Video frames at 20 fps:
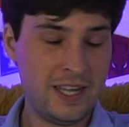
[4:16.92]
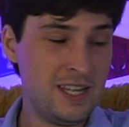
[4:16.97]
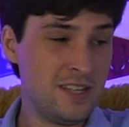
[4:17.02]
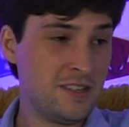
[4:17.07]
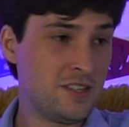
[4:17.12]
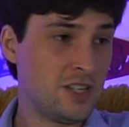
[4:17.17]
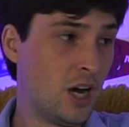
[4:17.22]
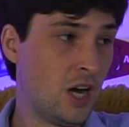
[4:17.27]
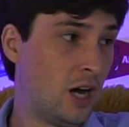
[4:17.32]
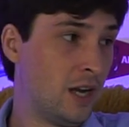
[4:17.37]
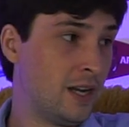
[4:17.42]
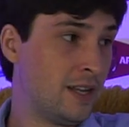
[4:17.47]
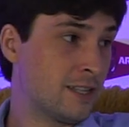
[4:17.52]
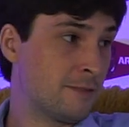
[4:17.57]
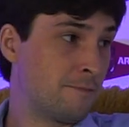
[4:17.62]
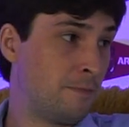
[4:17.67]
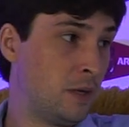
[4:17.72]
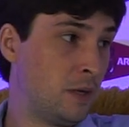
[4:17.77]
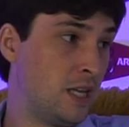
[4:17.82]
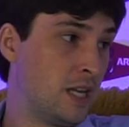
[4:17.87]
He's Giannis,
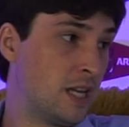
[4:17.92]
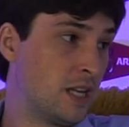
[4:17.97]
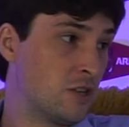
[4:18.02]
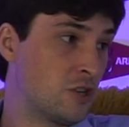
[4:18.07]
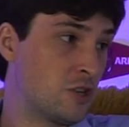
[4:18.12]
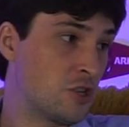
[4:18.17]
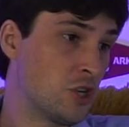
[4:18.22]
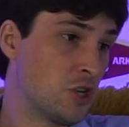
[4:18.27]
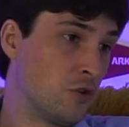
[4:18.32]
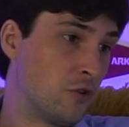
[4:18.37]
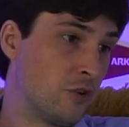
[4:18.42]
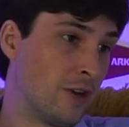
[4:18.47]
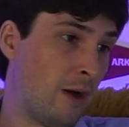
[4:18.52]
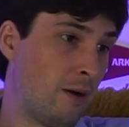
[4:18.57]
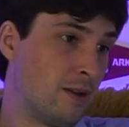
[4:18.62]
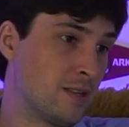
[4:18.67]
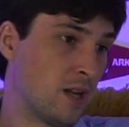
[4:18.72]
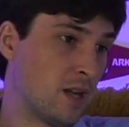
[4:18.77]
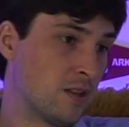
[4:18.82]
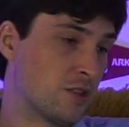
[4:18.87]
but he can shoot. Now,
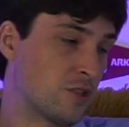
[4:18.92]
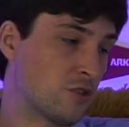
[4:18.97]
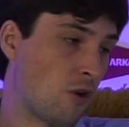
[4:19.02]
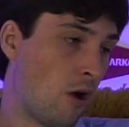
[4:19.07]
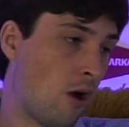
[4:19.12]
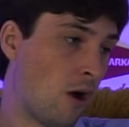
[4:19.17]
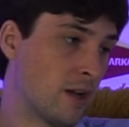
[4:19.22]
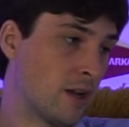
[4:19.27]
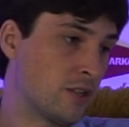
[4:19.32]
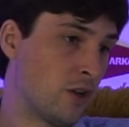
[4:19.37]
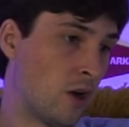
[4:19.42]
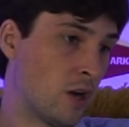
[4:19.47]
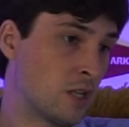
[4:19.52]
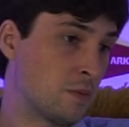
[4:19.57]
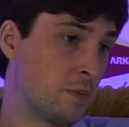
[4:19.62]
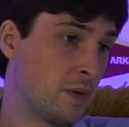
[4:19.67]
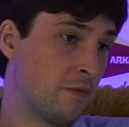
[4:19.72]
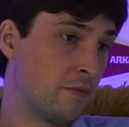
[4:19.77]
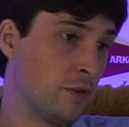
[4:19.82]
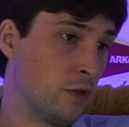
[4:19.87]
he's not as strong as Giannis,
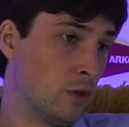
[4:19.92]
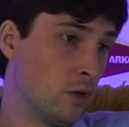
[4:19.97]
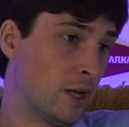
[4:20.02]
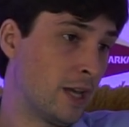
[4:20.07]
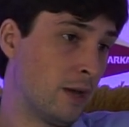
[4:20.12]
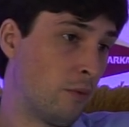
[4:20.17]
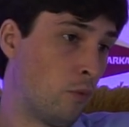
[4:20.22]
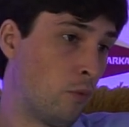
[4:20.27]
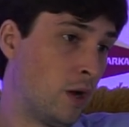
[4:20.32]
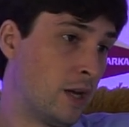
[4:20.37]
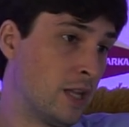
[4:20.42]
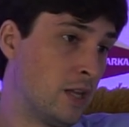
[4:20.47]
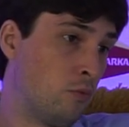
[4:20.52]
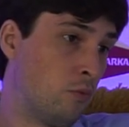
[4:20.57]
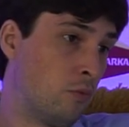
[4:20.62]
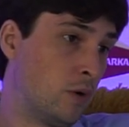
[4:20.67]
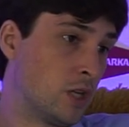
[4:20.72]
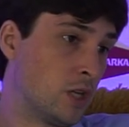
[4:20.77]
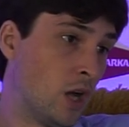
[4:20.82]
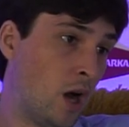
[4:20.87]
but if you look at what
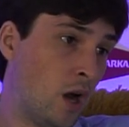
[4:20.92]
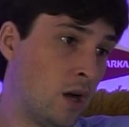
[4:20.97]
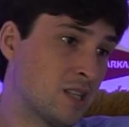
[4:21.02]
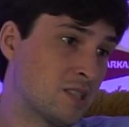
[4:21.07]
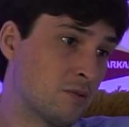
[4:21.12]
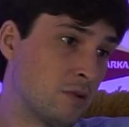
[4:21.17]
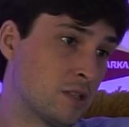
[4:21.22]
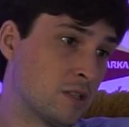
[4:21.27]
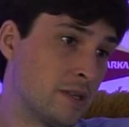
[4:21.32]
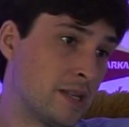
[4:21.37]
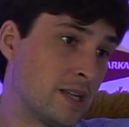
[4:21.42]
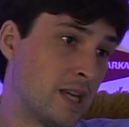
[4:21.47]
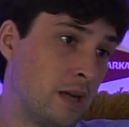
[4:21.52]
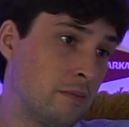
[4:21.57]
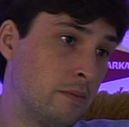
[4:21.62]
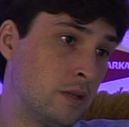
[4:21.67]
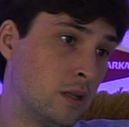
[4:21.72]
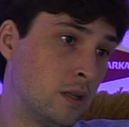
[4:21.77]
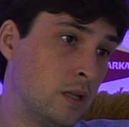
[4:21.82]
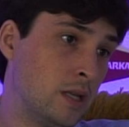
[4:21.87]
Giannis was when he came
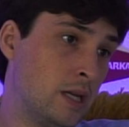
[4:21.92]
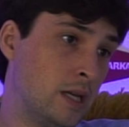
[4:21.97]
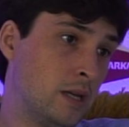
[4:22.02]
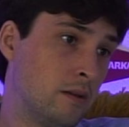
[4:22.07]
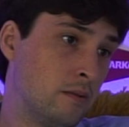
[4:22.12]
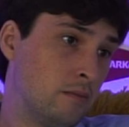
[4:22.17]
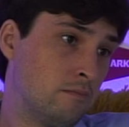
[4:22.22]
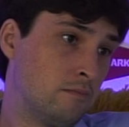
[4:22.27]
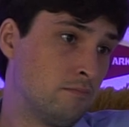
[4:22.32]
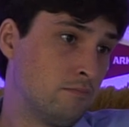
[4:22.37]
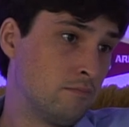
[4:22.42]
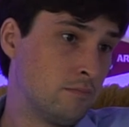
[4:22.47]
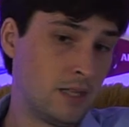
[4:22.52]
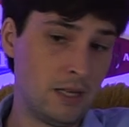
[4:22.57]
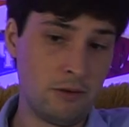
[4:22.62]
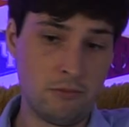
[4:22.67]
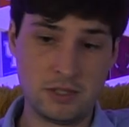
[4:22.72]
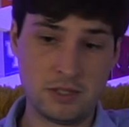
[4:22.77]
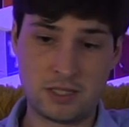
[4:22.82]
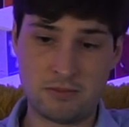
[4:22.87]
in the league,
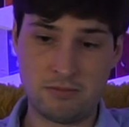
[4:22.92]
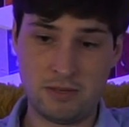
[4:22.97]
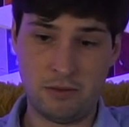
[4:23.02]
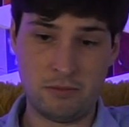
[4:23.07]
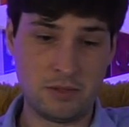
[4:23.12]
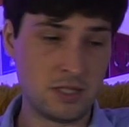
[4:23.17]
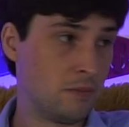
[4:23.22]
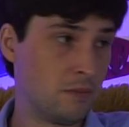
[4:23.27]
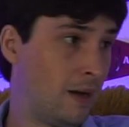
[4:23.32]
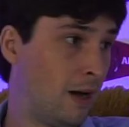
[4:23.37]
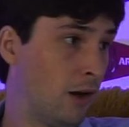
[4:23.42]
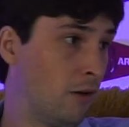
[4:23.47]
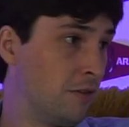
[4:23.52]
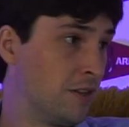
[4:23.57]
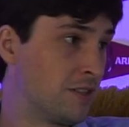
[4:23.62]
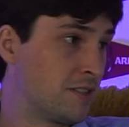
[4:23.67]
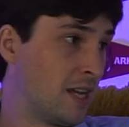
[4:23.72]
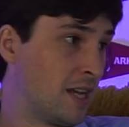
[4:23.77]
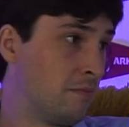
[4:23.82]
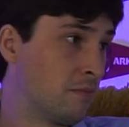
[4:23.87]
it was about the
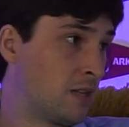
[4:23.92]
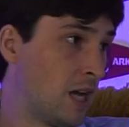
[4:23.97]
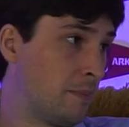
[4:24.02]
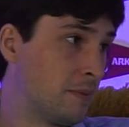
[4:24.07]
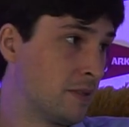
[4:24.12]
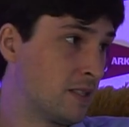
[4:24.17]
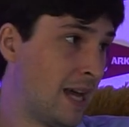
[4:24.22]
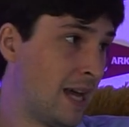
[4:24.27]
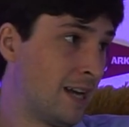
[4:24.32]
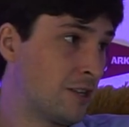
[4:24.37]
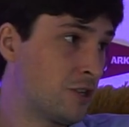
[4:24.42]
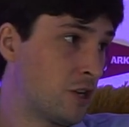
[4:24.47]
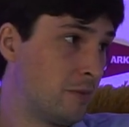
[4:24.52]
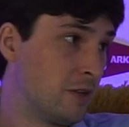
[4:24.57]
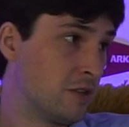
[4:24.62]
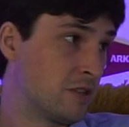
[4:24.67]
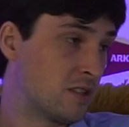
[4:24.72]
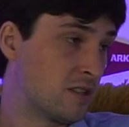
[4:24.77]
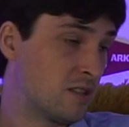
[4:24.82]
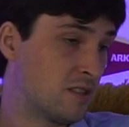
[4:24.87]
same type of stature. I
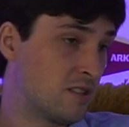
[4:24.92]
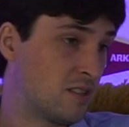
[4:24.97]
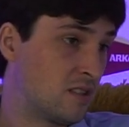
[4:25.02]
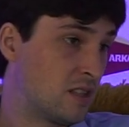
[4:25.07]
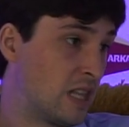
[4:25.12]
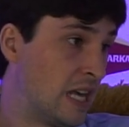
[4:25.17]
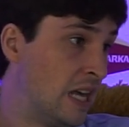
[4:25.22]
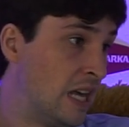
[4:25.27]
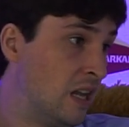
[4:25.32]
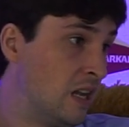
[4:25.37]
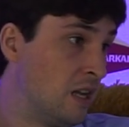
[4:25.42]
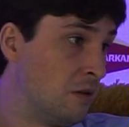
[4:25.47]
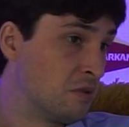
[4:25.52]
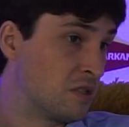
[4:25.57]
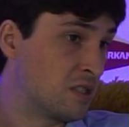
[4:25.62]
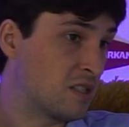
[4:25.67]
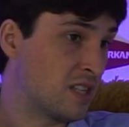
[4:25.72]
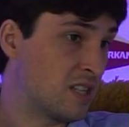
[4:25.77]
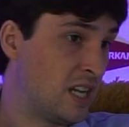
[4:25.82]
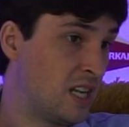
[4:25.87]
mean, he's thin, he
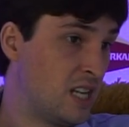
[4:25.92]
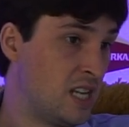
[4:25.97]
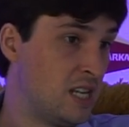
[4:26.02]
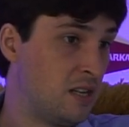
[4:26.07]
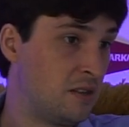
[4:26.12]
was skinny.